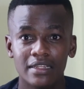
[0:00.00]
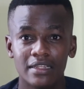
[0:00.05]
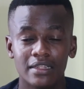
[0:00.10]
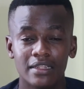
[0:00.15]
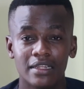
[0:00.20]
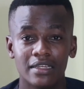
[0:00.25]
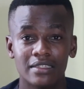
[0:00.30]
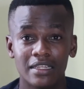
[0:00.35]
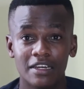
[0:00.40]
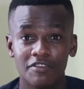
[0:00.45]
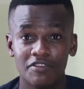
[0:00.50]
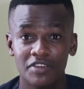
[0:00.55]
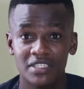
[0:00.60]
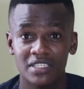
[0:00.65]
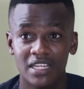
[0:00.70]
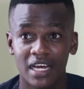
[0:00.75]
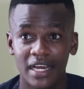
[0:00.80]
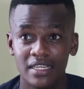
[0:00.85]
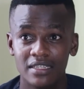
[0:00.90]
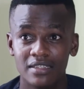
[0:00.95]
the stuff was
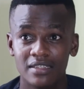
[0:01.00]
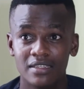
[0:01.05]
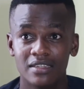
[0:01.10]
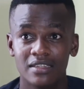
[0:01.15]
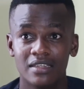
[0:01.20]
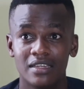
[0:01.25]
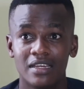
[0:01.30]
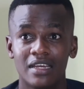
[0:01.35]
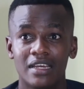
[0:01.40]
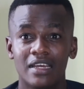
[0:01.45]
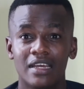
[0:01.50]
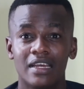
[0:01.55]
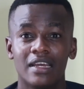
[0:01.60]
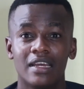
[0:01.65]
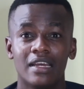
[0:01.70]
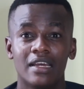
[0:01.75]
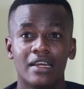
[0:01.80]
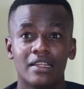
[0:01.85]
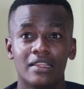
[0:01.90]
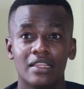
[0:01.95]
nice.
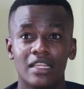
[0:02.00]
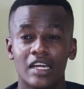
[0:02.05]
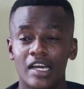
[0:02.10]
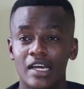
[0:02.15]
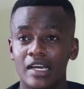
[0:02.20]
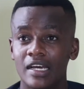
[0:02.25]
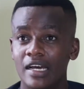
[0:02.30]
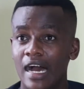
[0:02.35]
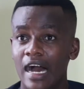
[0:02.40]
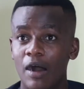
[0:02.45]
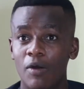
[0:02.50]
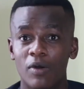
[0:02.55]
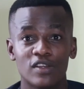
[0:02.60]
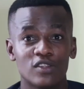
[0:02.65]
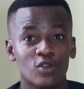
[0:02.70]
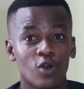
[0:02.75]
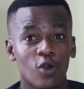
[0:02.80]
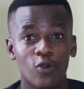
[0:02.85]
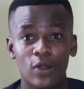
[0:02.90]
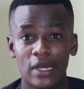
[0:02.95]
I
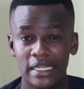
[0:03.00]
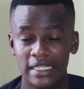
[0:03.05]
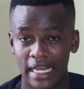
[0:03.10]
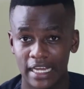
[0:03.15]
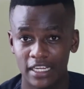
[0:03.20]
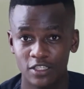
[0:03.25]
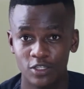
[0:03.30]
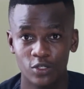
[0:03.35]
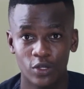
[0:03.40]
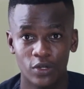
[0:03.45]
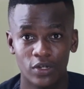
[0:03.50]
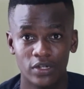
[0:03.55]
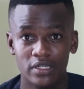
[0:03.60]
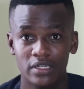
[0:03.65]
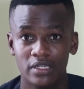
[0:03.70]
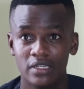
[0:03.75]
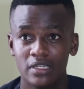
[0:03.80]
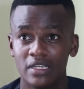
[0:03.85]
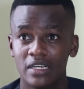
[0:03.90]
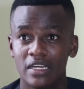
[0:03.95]
was always
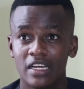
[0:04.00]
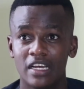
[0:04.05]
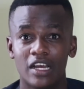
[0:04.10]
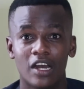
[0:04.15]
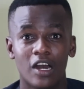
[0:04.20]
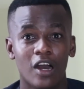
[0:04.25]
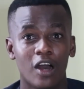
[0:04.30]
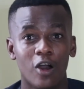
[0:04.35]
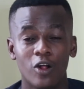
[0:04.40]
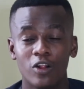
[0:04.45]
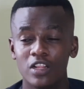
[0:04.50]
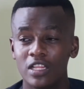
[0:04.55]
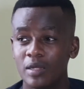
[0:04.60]
hands-on. All